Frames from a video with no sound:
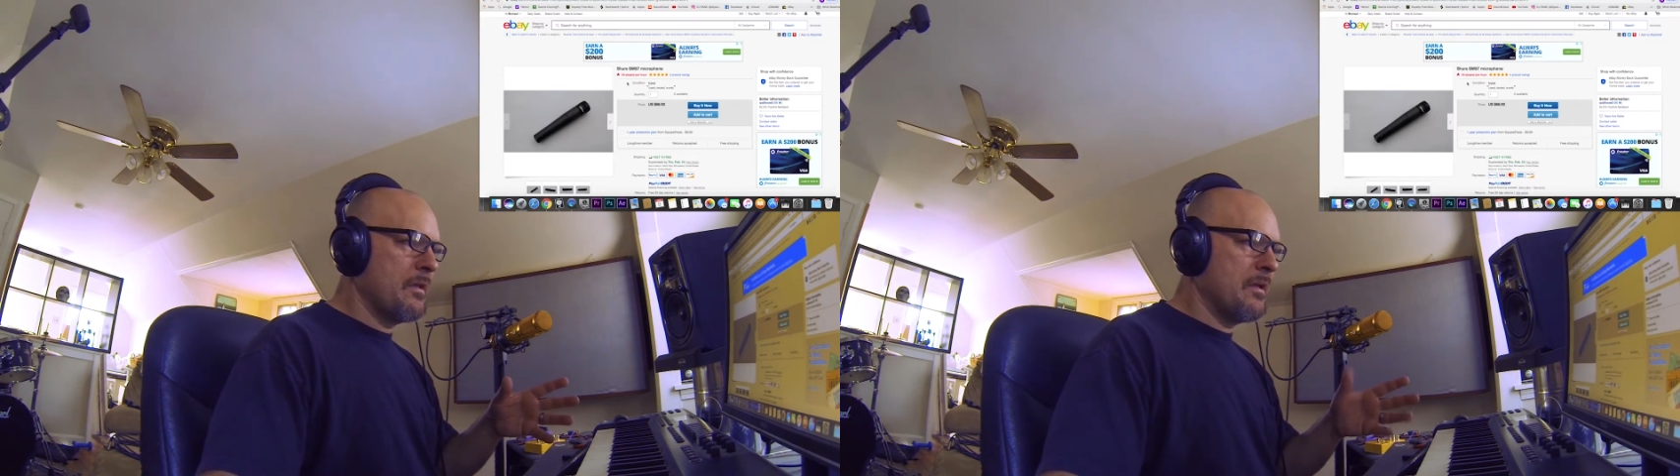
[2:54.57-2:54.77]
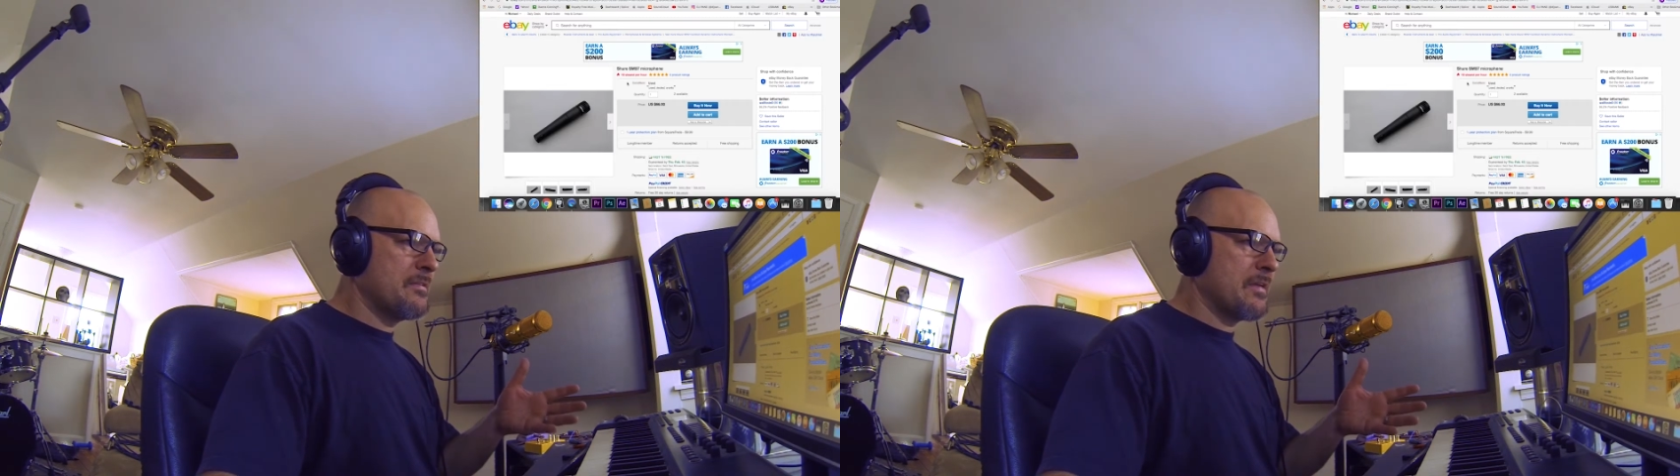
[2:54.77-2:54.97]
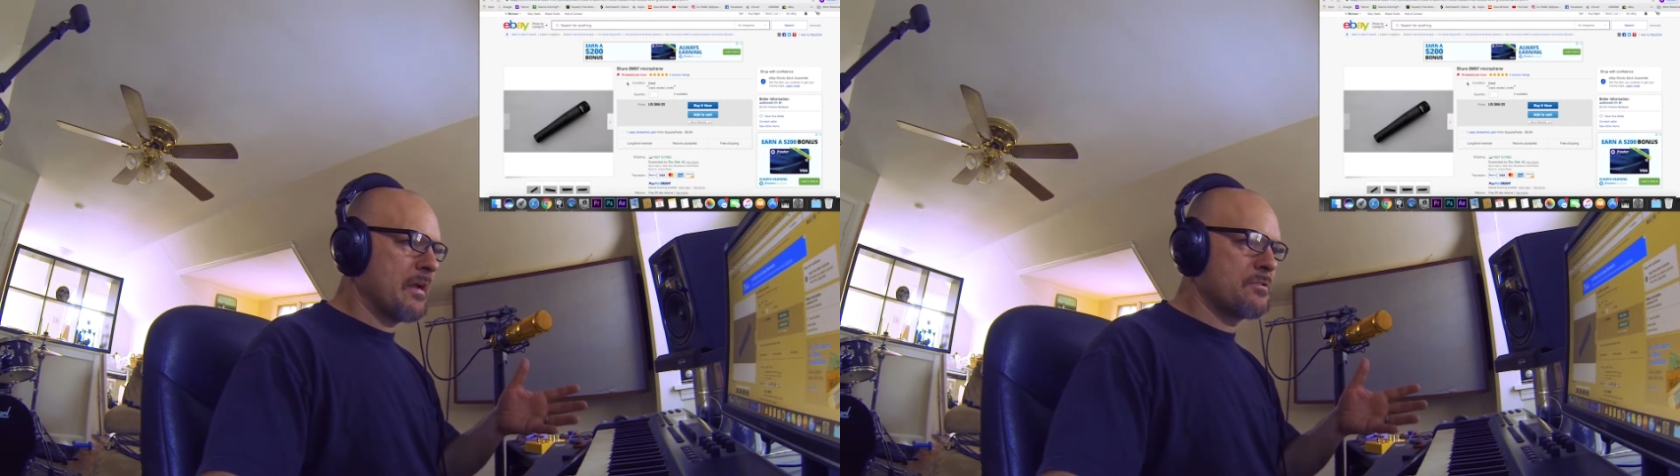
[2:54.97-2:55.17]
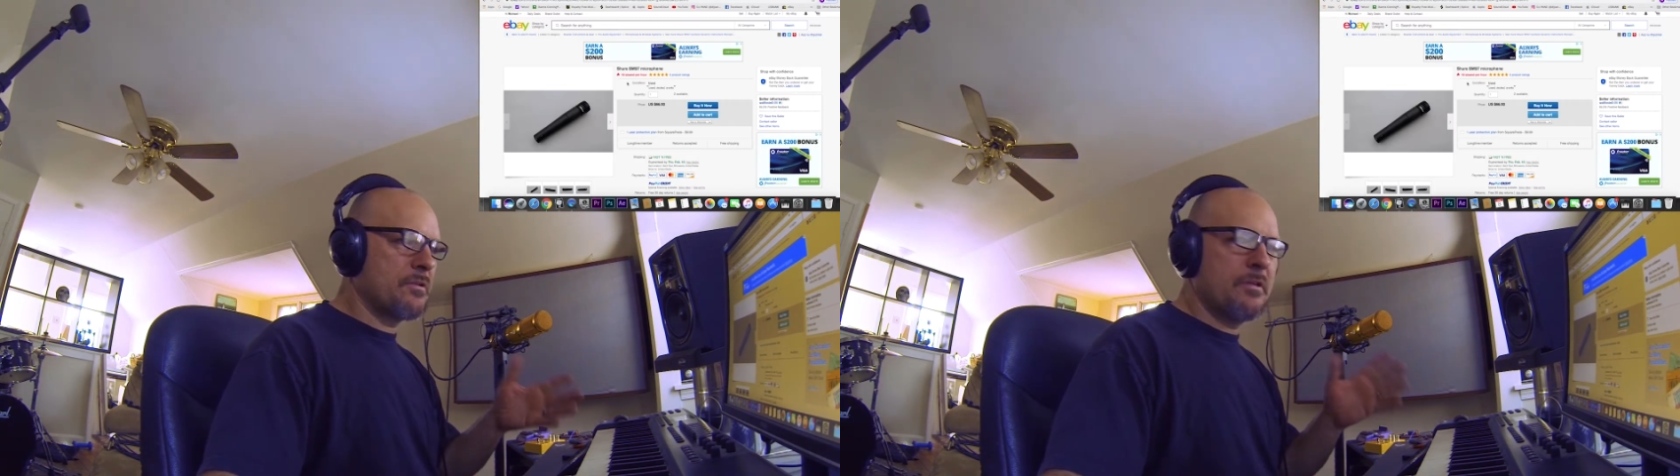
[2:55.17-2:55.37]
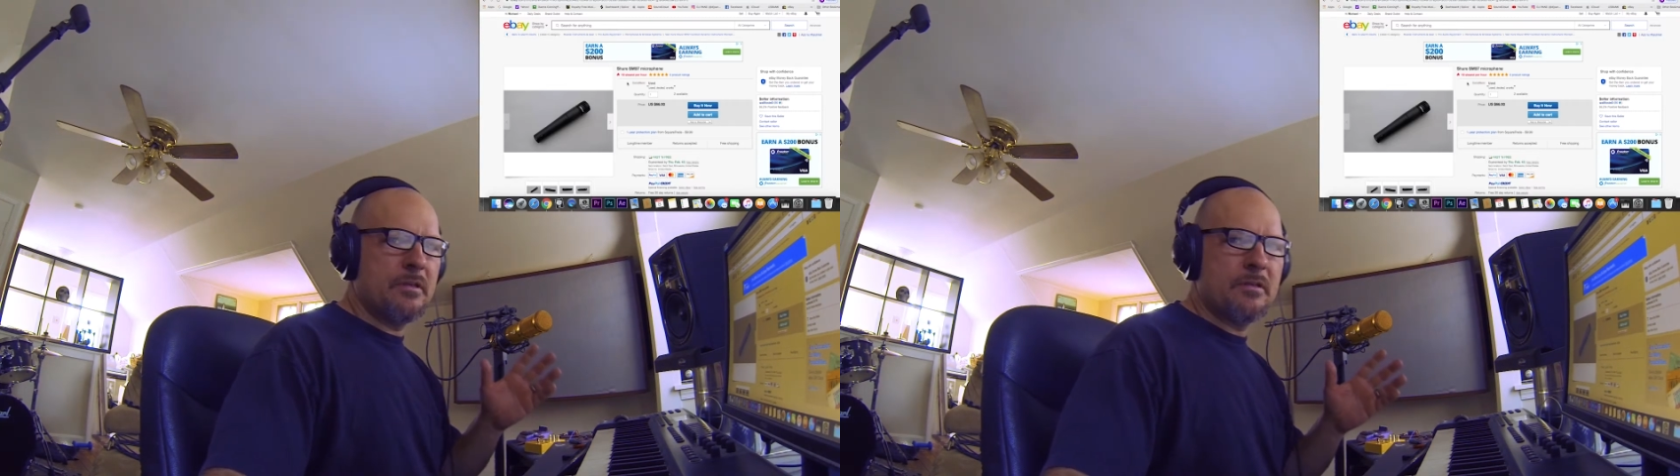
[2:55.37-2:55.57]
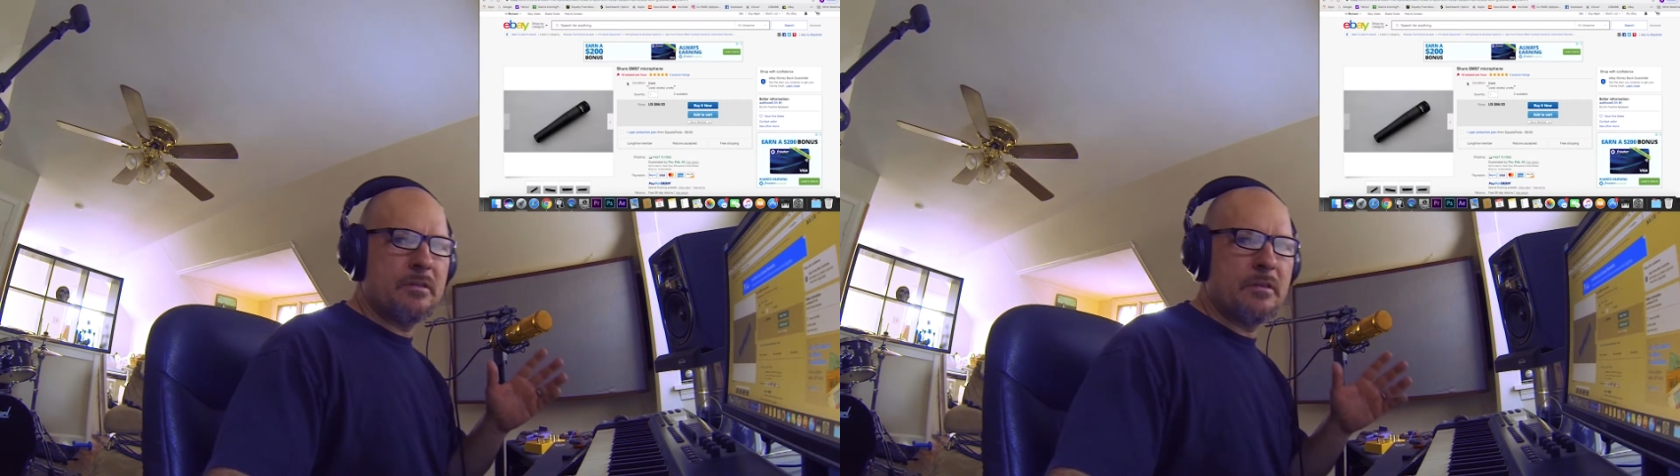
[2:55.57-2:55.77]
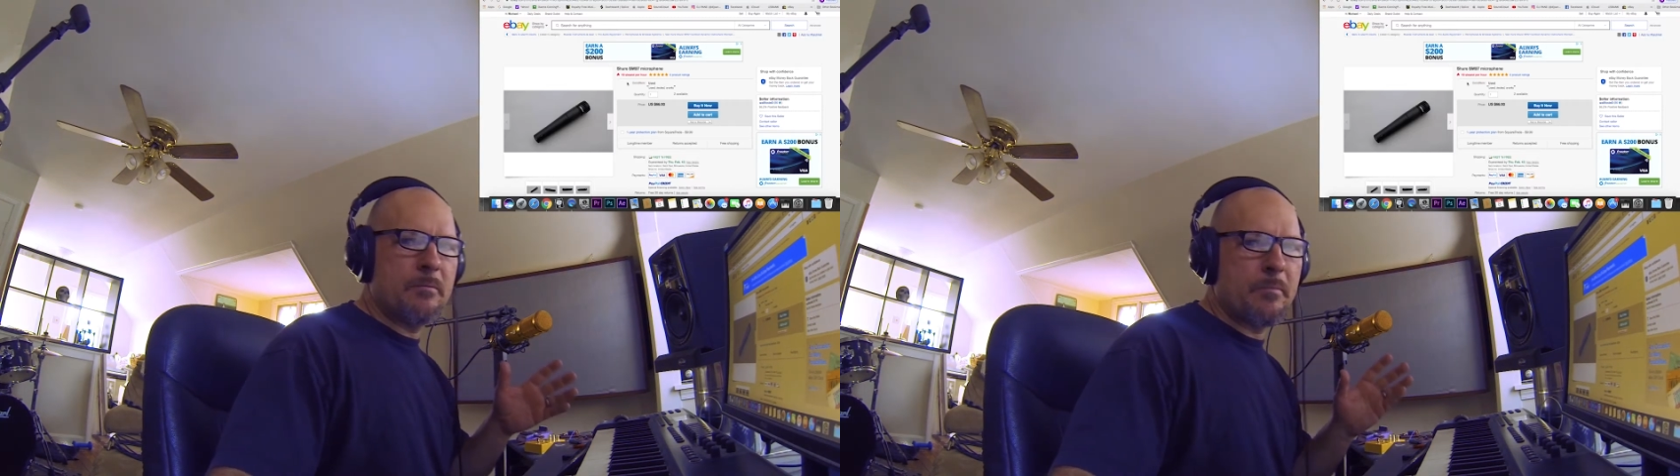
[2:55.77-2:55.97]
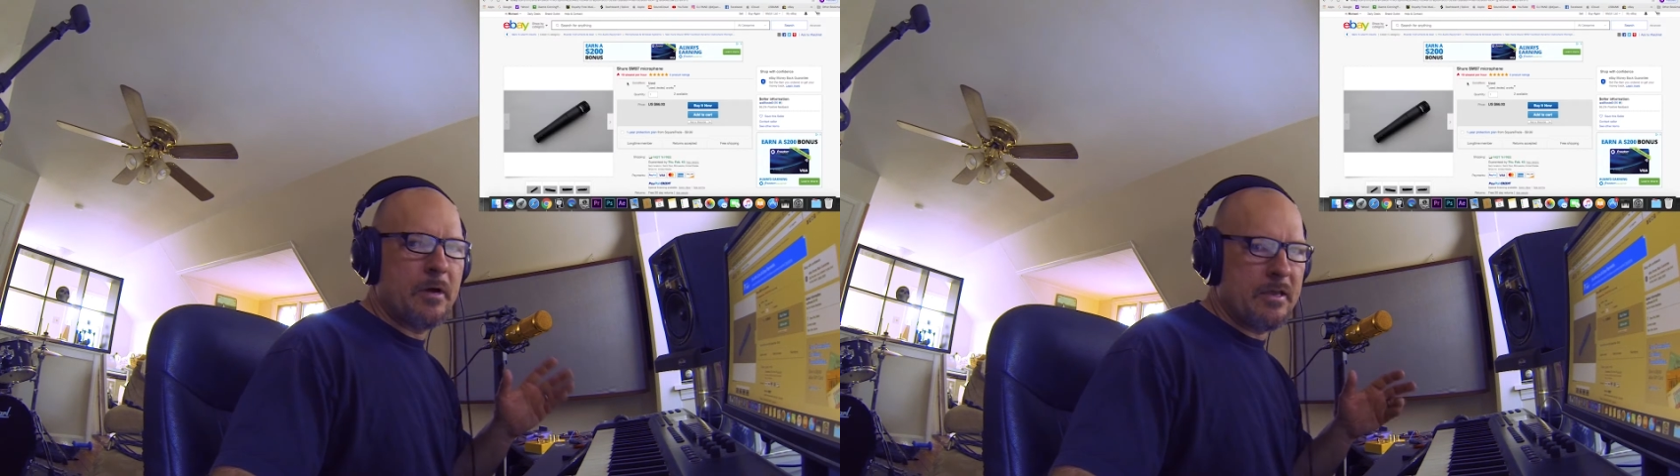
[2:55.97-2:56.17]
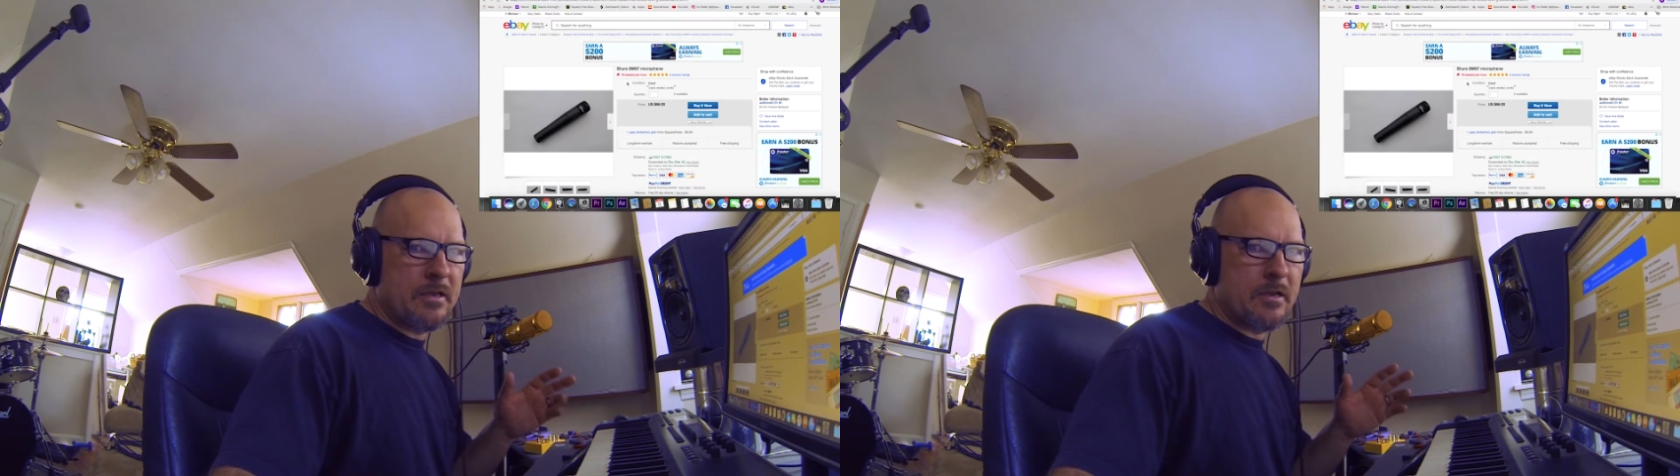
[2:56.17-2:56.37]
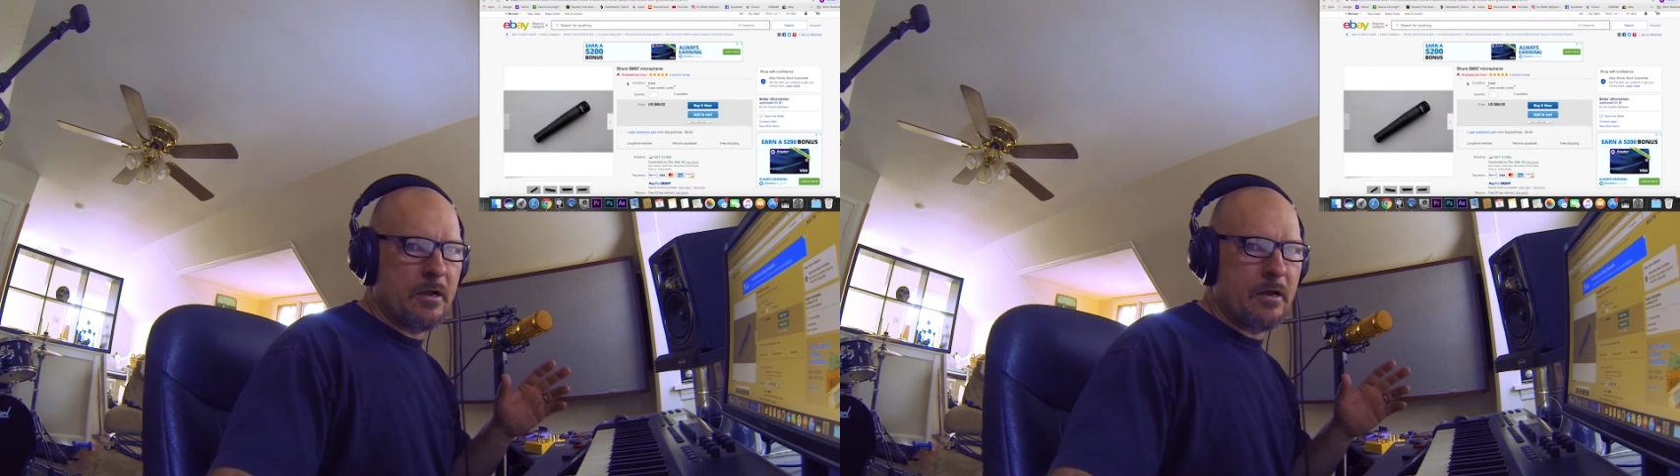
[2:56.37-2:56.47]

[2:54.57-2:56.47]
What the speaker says: It's actually the mic